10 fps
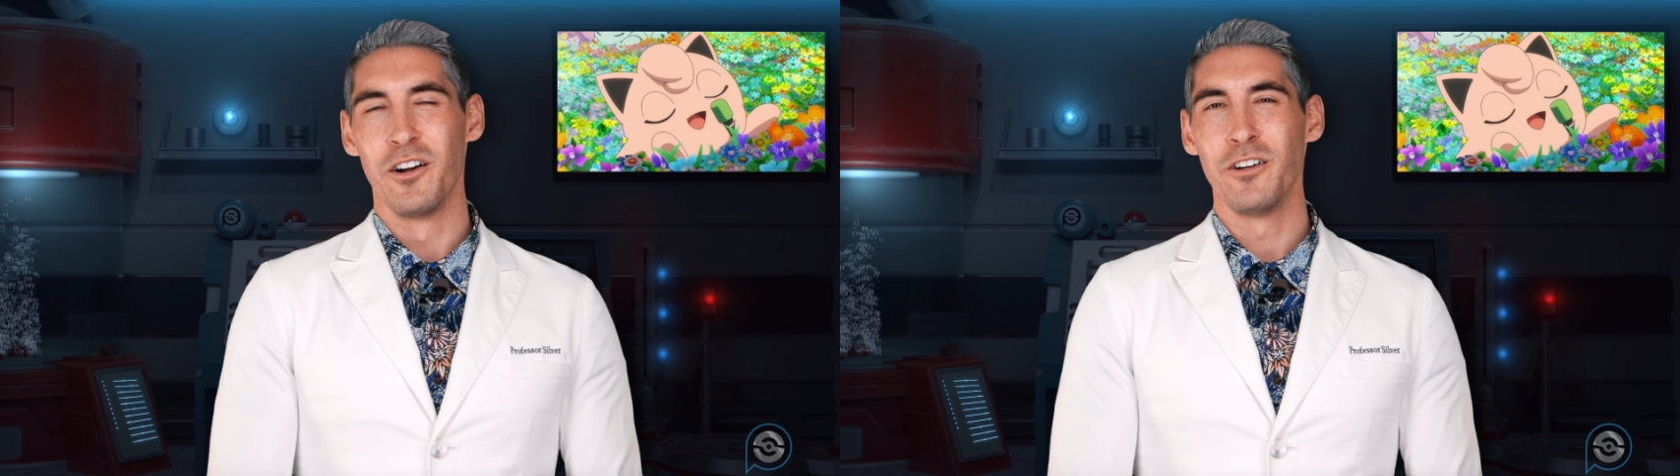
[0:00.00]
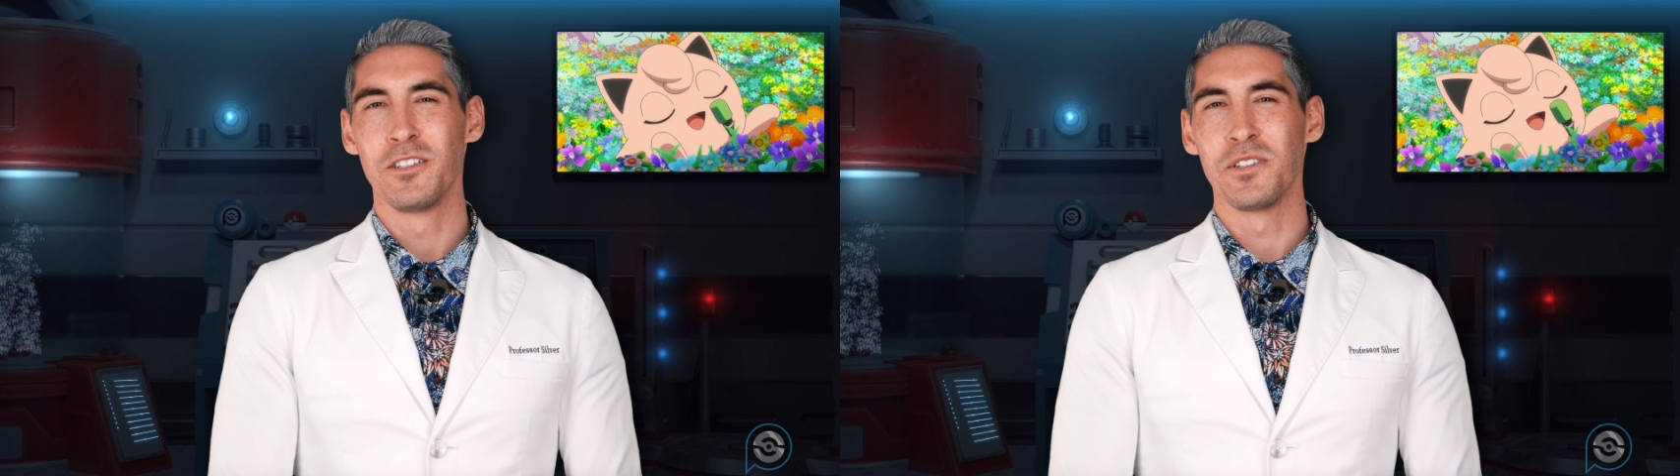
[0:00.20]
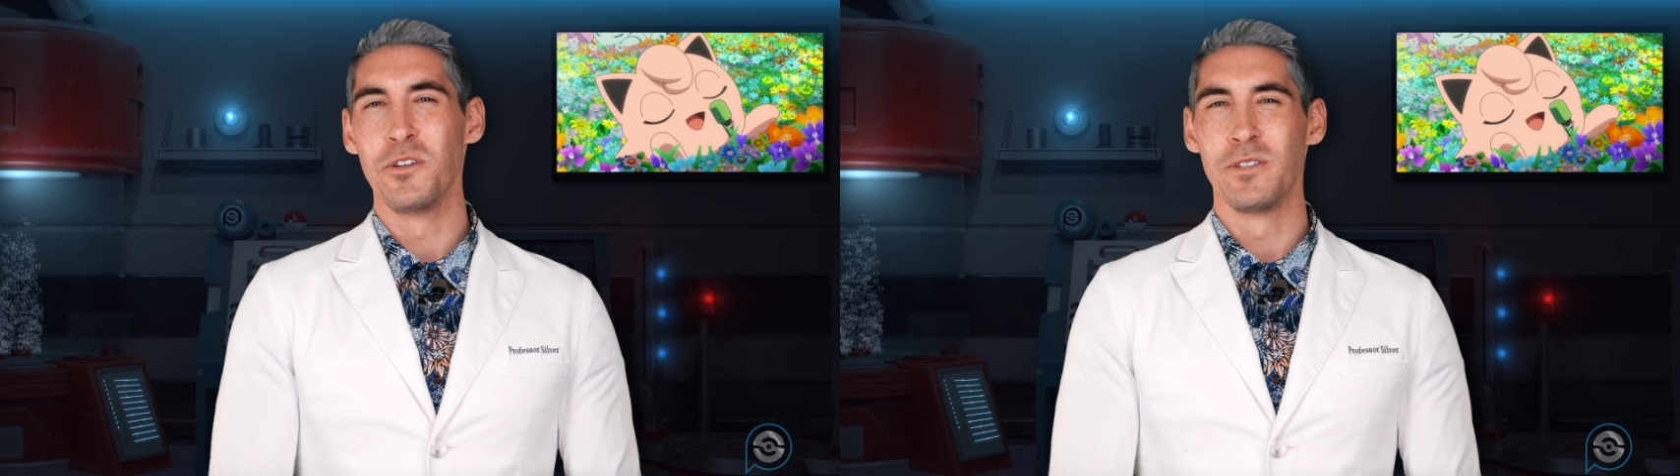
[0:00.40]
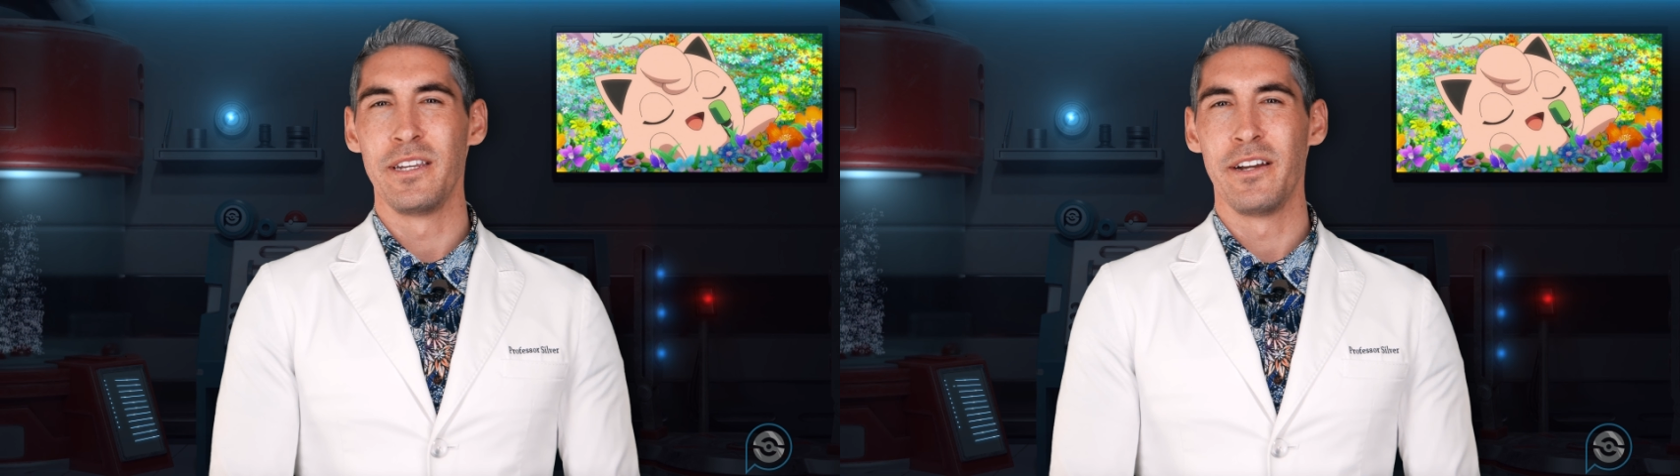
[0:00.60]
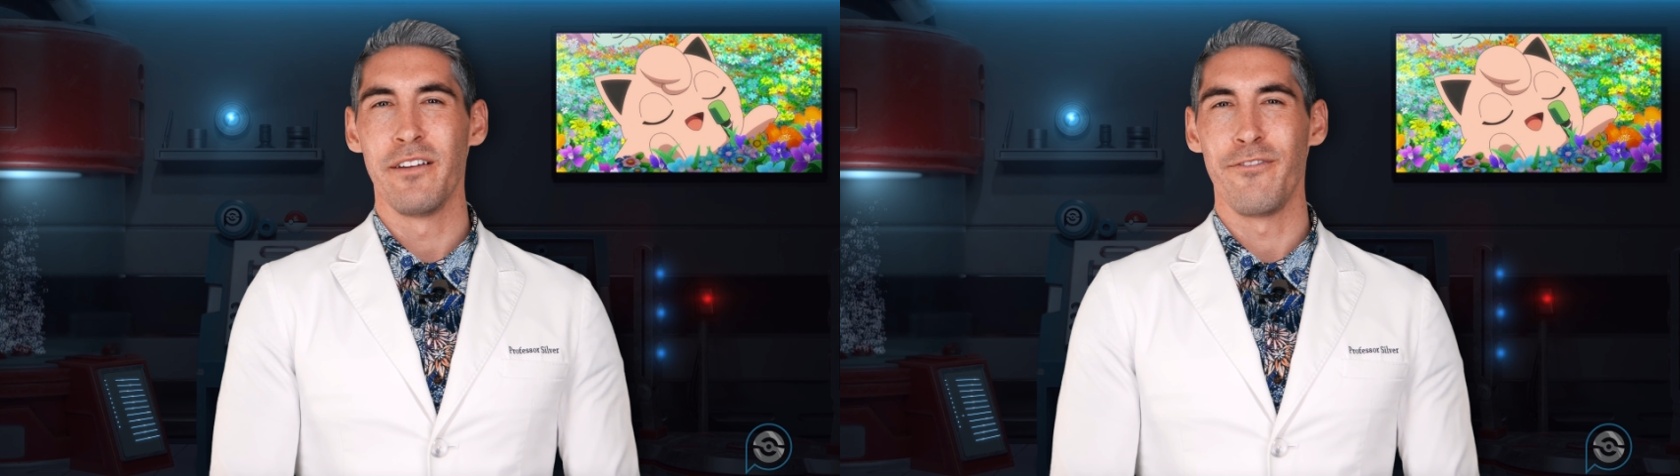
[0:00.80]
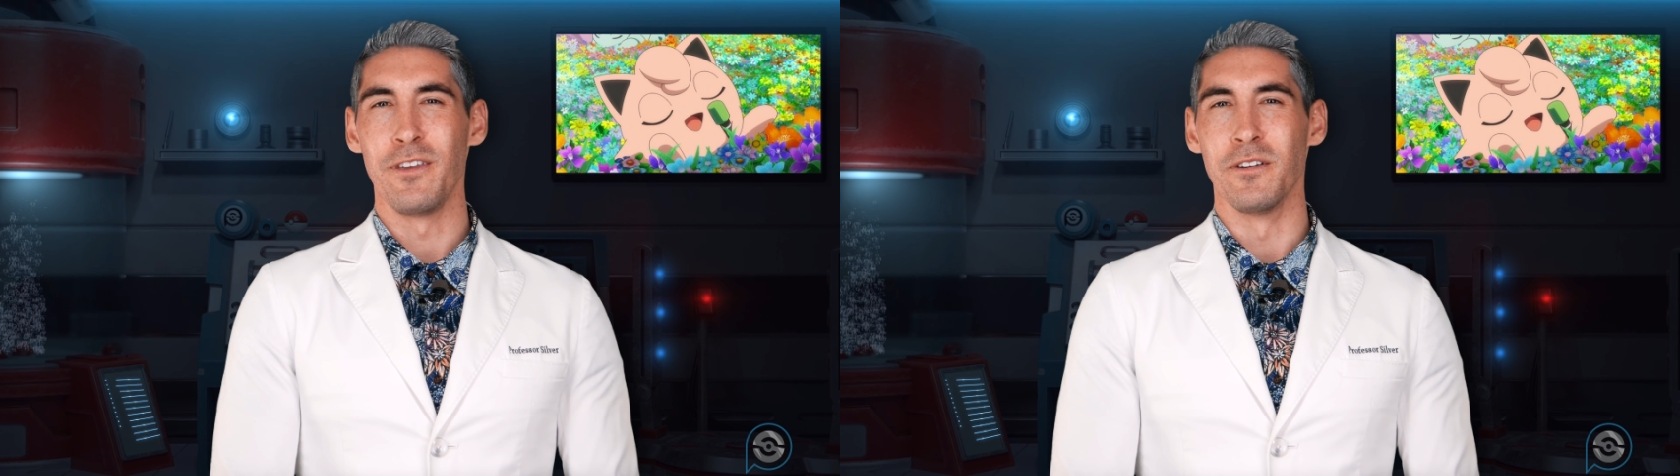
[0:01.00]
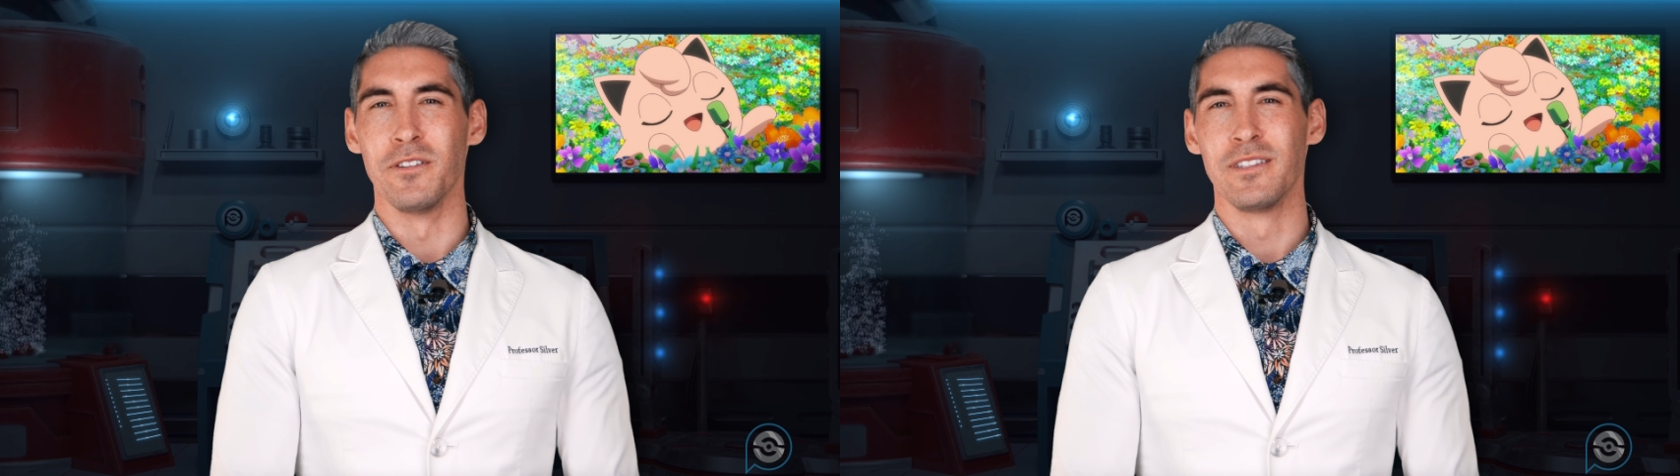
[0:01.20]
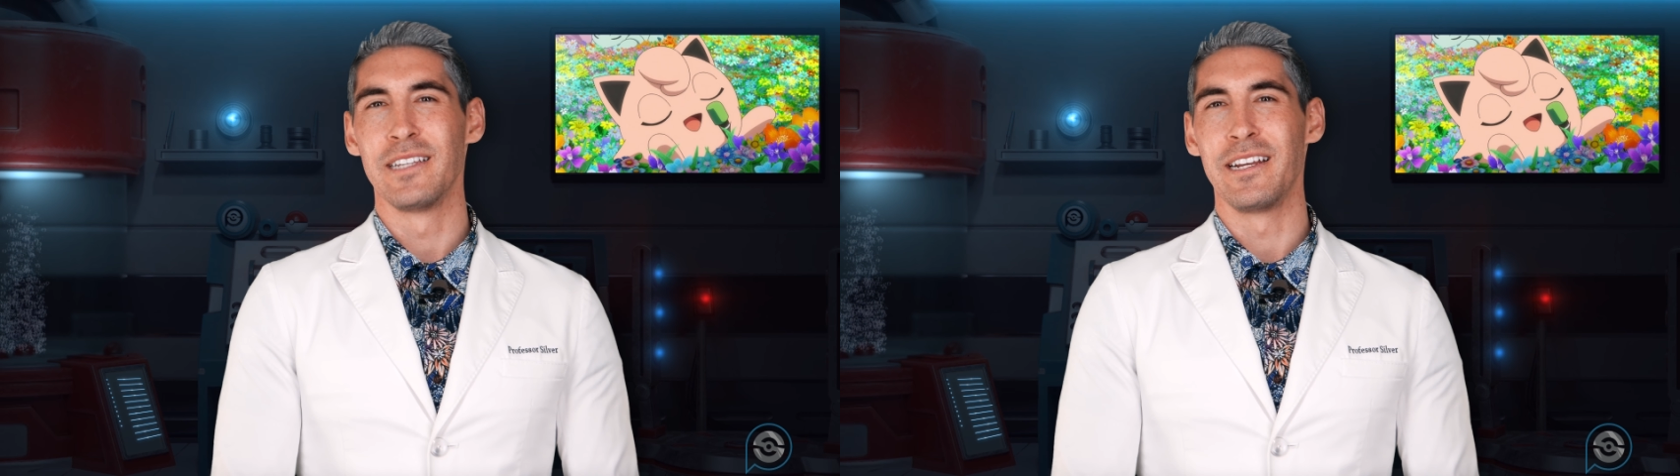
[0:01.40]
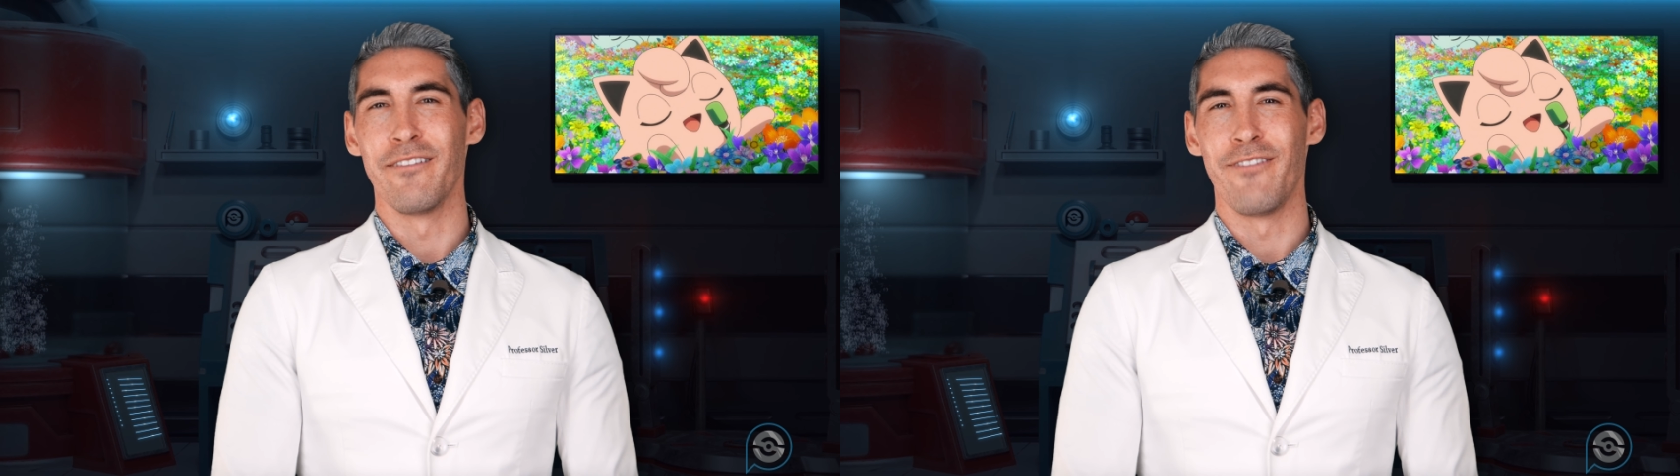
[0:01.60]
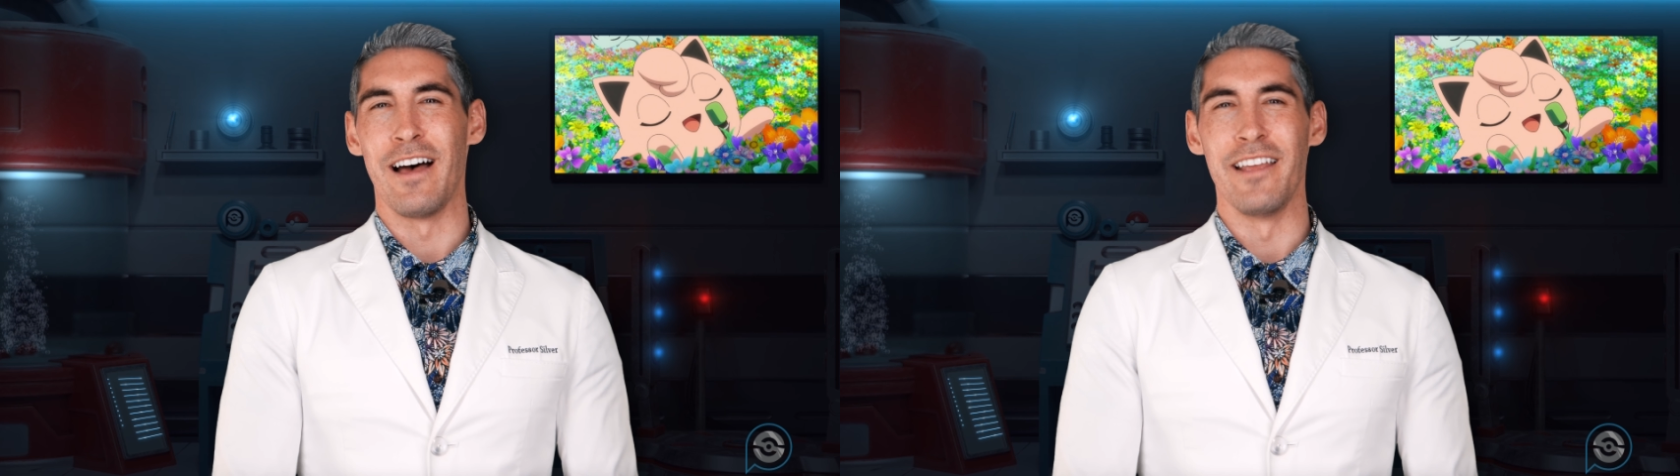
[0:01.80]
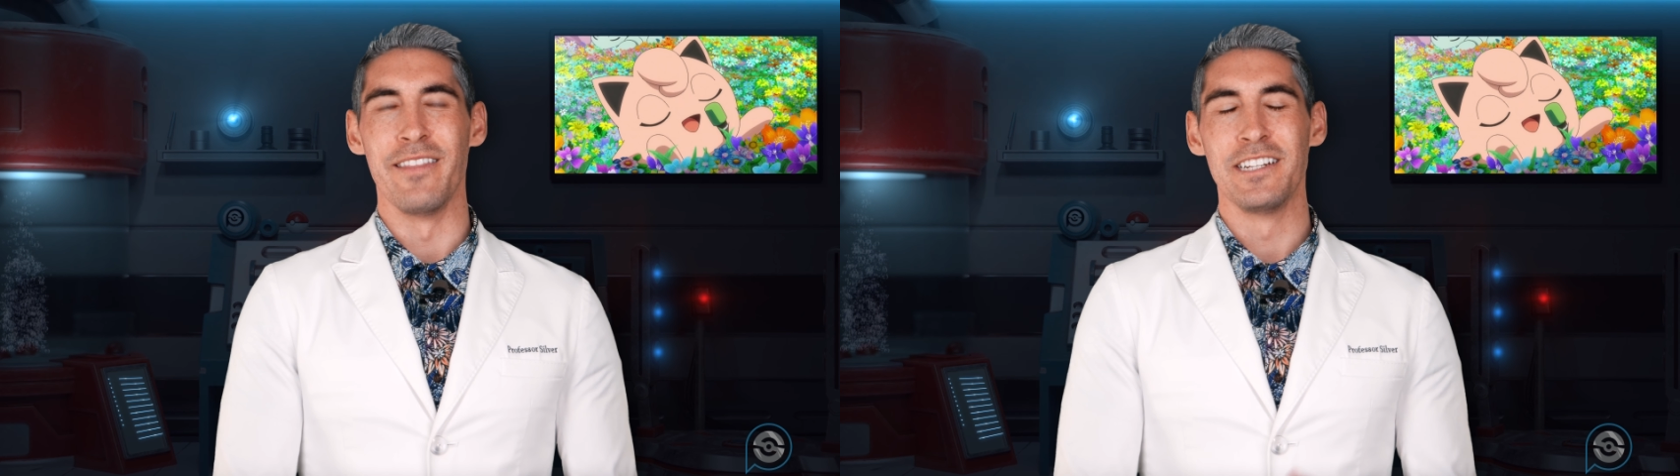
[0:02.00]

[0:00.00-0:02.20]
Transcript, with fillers: her snoozing in a field signified